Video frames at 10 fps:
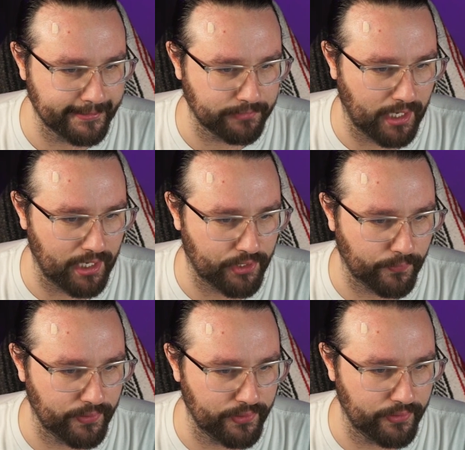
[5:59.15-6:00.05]

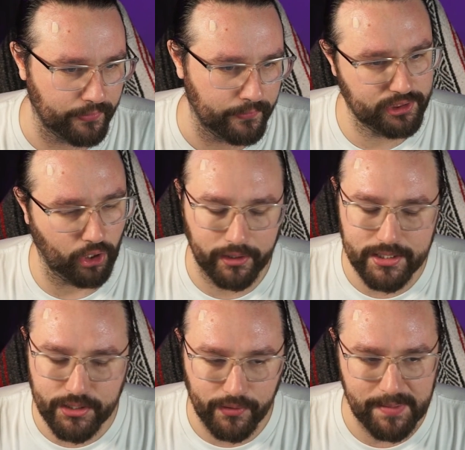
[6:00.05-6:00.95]
Kankuro.
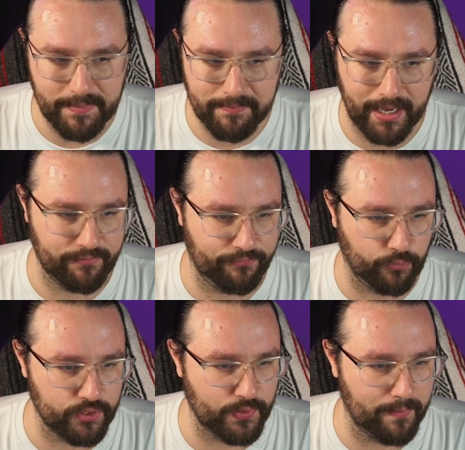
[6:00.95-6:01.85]
Gaara's already been made
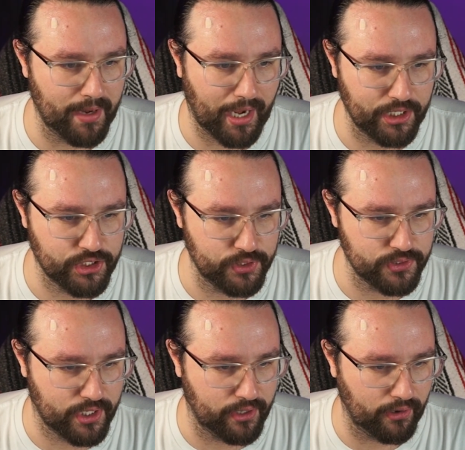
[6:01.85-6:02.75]
before, so I'm not gonna
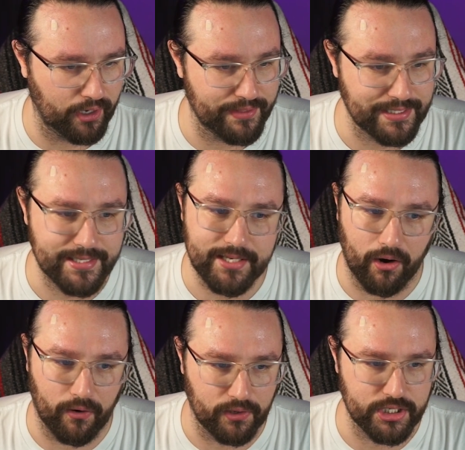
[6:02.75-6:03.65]
choose Gaara. This is a
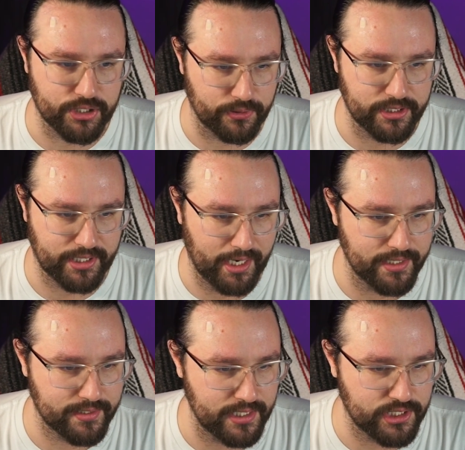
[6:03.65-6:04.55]
hard choice,
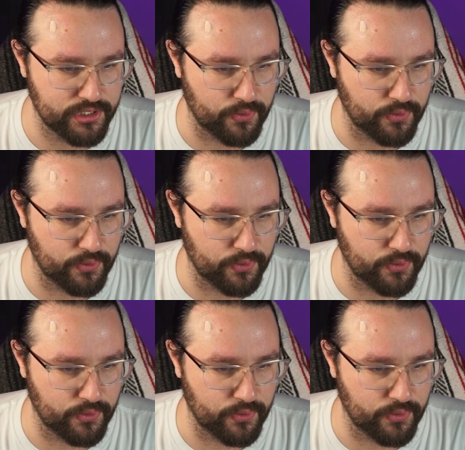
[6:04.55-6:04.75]
guys. This is a